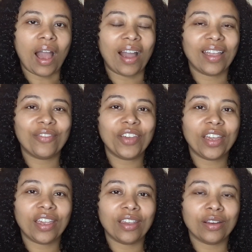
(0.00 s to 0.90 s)
Hi, if you're
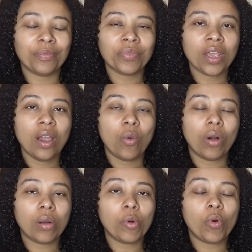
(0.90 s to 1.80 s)
here,
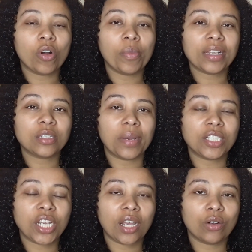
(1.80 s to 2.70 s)
welcome or welcome back to my
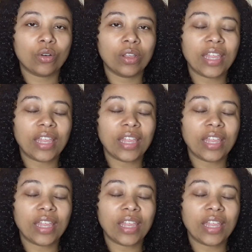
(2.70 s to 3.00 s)
channel.